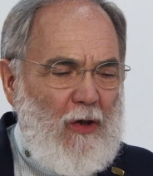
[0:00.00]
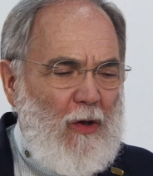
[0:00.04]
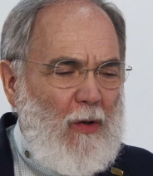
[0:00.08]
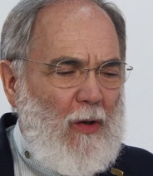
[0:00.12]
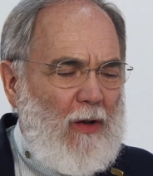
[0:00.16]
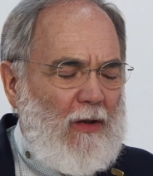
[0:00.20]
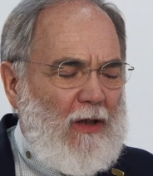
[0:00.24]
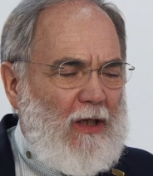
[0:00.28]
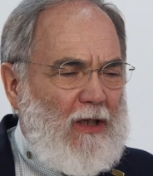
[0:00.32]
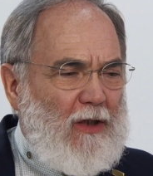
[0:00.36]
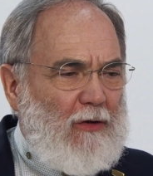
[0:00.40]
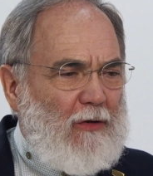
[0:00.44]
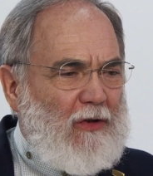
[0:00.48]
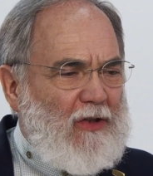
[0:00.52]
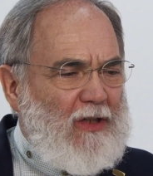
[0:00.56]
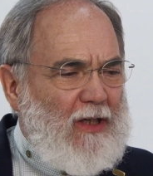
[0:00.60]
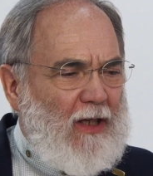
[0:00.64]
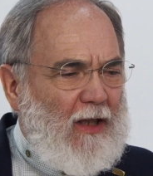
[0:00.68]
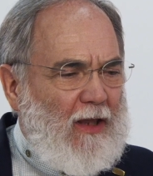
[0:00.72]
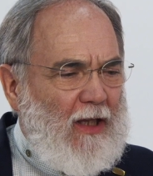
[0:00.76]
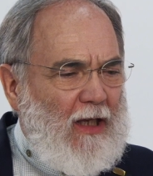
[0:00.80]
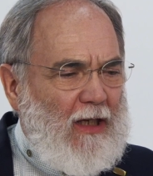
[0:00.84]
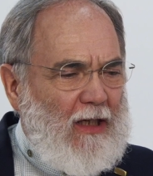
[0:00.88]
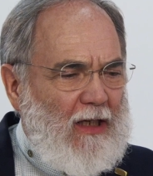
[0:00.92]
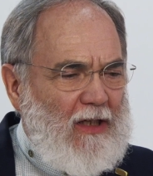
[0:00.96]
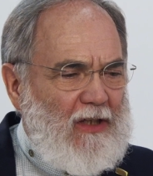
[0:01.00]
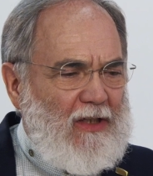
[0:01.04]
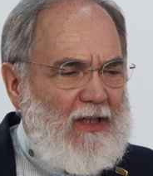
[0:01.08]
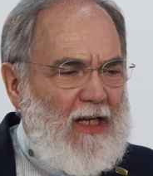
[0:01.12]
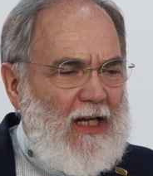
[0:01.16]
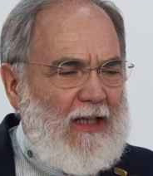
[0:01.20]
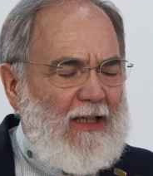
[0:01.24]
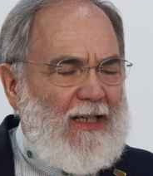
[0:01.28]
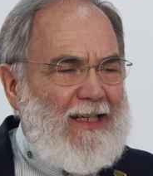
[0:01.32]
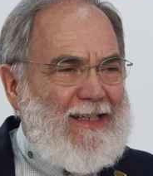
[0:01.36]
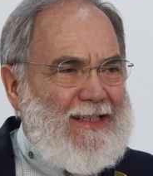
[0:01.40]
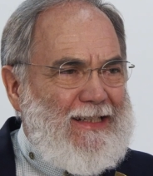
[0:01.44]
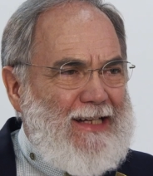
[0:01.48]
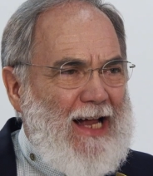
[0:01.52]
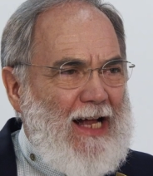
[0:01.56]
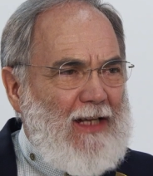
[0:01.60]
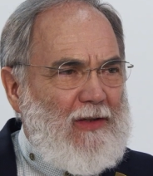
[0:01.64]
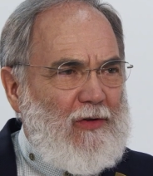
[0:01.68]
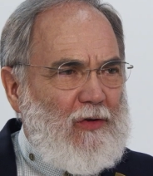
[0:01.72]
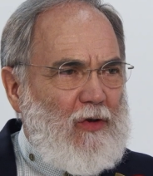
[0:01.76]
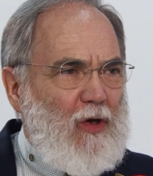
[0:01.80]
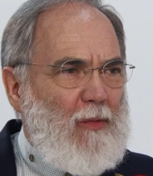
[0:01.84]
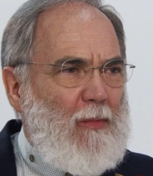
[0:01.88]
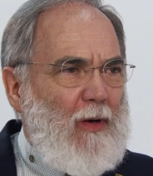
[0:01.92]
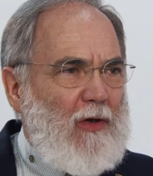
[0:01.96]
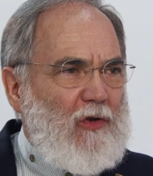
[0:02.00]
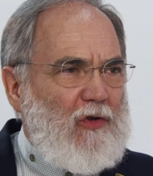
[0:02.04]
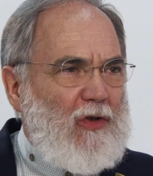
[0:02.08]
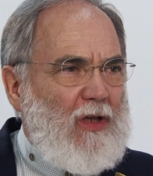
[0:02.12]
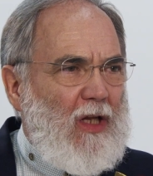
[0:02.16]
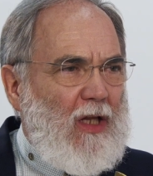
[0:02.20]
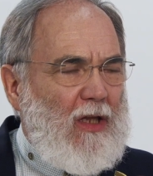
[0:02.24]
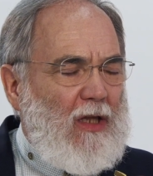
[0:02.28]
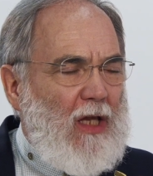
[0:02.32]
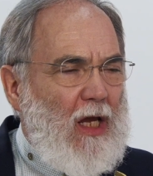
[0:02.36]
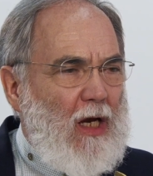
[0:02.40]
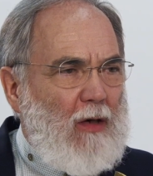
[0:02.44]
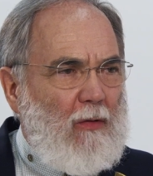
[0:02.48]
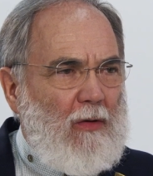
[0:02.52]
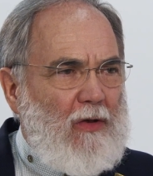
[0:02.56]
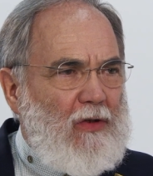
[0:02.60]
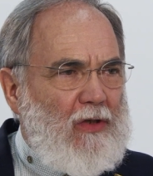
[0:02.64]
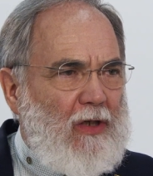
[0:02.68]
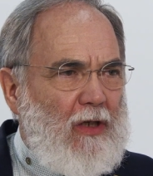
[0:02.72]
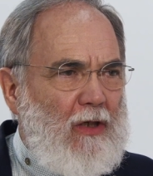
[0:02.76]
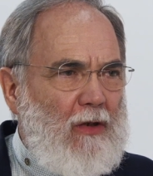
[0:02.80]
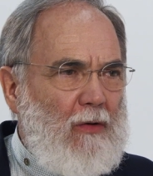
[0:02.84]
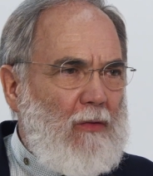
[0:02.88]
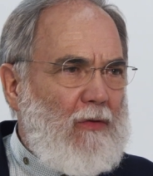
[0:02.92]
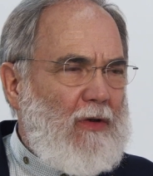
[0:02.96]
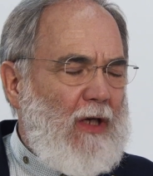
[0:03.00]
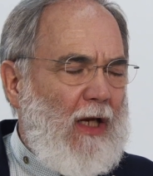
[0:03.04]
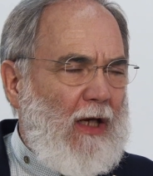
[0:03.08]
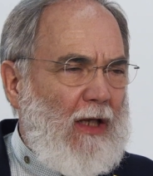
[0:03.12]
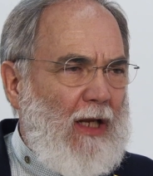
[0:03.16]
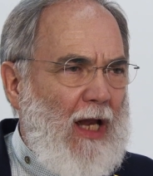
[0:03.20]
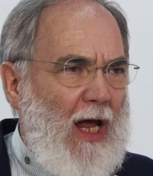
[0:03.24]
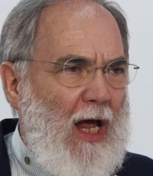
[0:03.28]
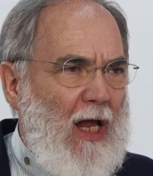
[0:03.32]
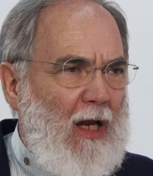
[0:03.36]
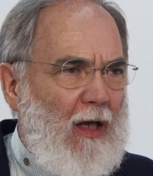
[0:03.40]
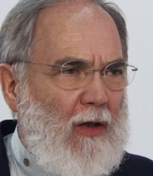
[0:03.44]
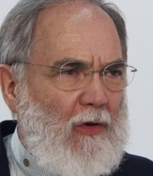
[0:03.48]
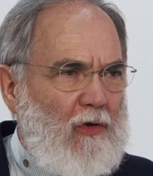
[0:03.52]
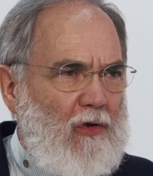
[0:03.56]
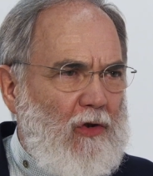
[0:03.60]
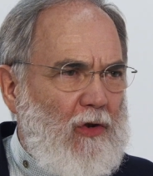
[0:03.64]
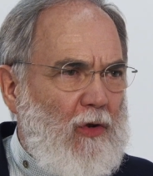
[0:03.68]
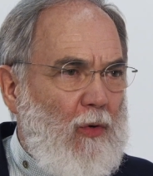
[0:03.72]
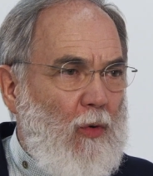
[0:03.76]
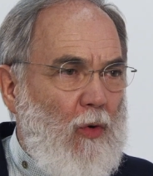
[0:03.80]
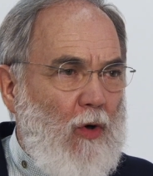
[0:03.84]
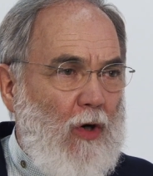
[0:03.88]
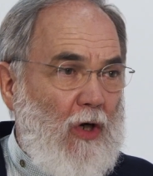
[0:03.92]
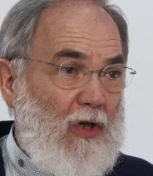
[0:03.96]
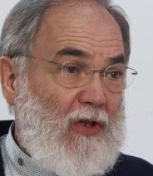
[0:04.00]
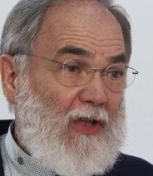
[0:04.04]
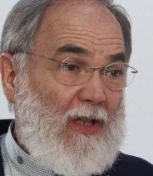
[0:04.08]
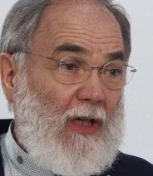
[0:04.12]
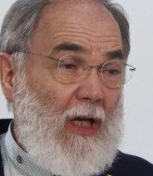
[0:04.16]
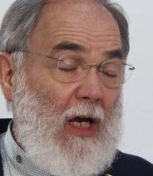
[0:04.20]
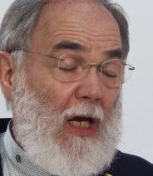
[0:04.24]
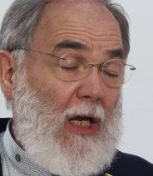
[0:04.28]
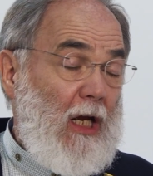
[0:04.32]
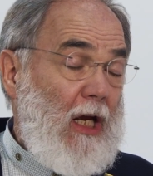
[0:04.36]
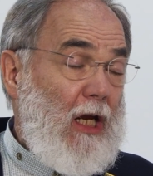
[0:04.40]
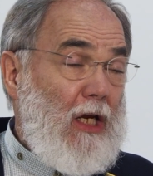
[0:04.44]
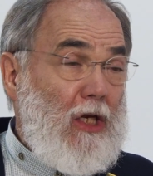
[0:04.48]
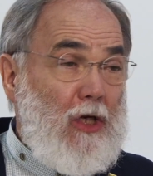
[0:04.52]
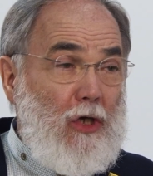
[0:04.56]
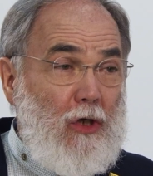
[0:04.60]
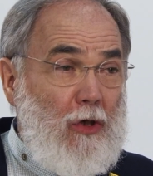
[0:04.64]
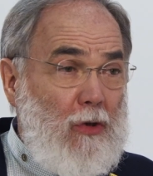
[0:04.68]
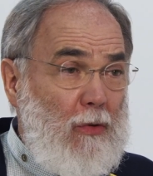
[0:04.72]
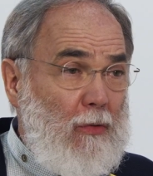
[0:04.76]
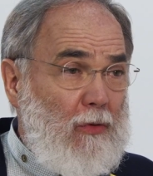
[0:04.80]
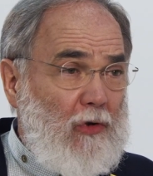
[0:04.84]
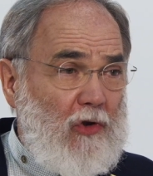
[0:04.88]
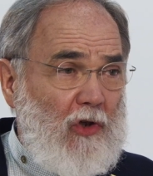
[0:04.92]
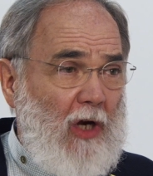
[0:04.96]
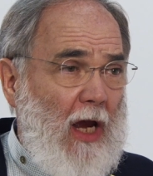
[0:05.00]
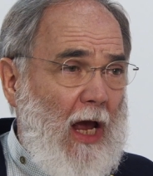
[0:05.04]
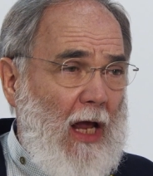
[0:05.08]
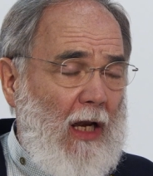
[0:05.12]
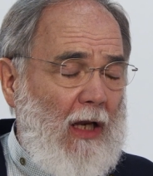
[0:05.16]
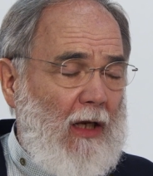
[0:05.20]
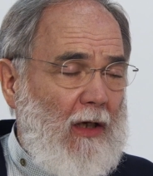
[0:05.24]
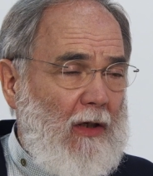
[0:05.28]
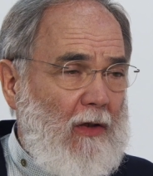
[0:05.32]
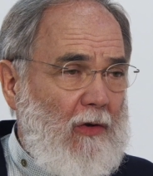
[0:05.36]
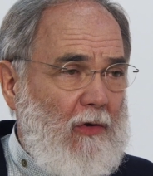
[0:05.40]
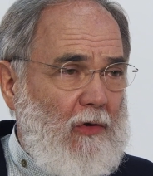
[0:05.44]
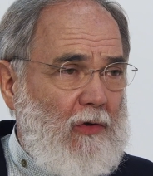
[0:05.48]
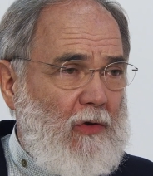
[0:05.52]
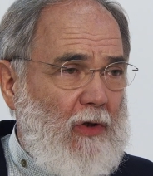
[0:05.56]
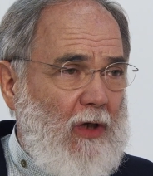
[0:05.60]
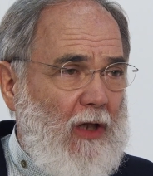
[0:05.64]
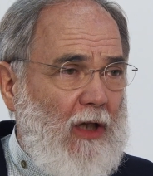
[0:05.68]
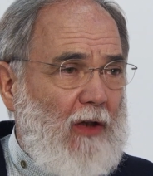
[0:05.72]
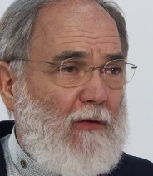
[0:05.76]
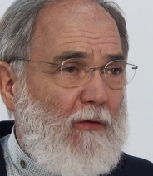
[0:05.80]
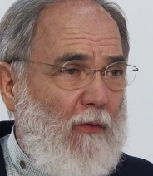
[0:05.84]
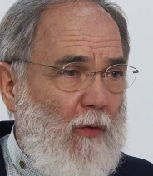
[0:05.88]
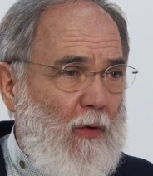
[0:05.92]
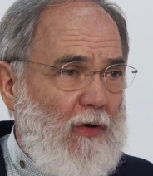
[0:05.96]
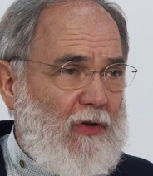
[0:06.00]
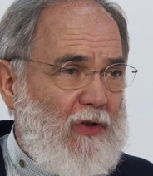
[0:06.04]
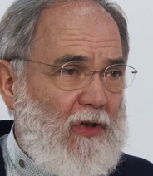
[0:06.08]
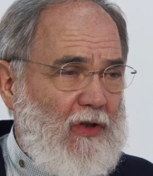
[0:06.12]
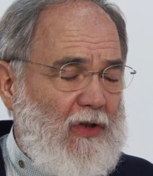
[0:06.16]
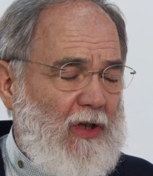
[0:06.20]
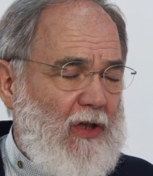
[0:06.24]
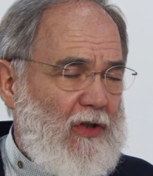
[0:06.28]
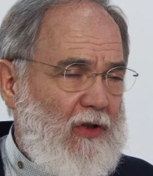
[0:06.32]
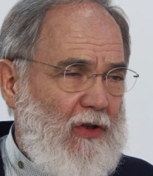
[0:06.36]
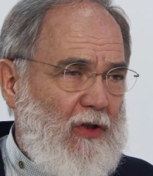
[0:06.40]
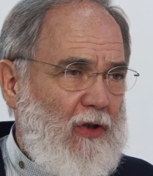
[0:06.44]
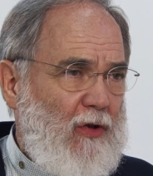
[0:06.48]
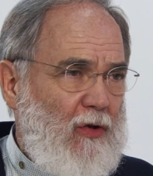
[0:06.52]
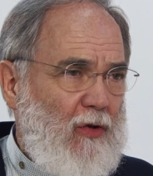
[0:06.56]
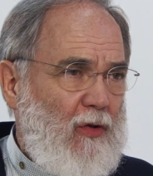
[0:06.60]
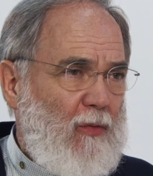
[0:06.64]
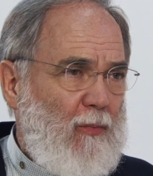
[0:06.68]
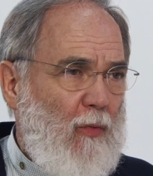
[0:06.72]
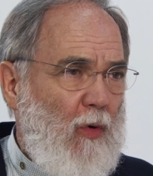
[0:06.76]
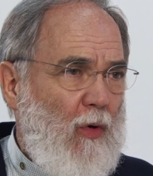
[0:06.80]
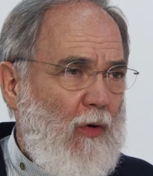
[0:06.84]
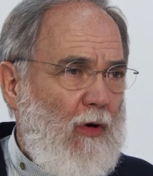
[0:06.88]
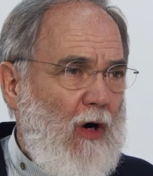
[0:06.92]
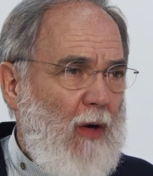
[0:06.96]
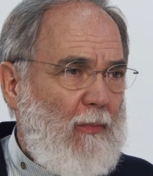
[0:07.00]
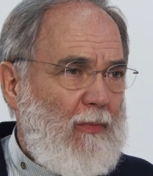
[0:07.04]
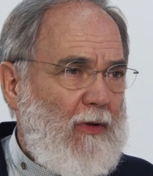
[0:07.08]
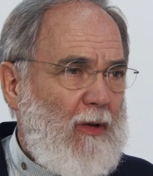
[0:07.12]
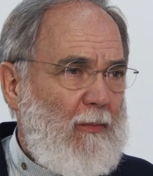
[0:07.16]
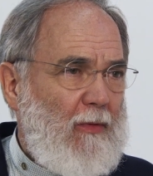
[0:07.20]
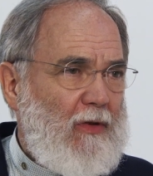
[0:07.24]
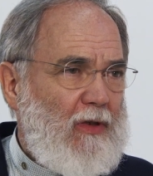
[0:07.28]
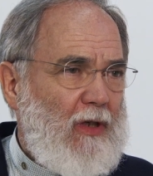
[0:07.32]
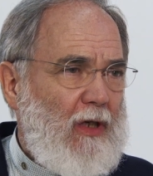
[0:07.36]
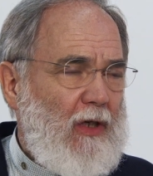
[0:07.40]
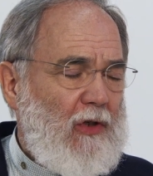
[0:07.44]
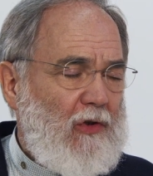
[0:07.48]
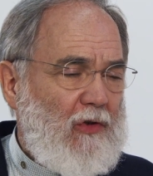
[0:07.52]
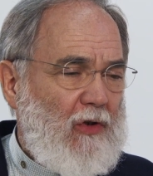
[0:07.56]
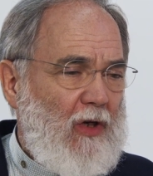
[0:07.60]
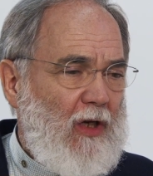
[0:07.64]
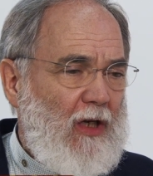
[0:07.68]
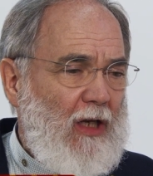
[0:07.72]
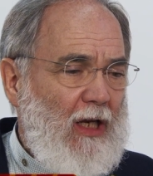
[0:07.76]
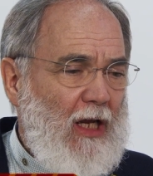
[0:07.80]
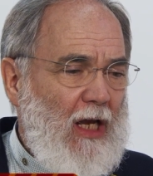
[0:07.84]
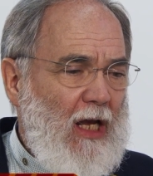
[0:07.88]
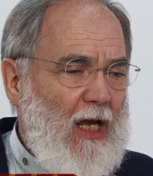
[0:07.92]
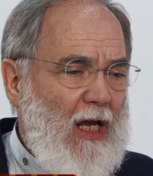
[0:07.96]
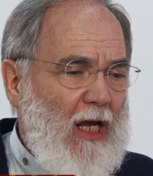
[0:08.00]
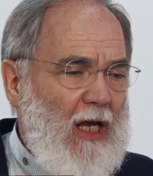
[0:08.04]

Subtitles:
know, the interesting thing is that it's not so much that there is a new technology or a new challenge that forces us to do more optimization.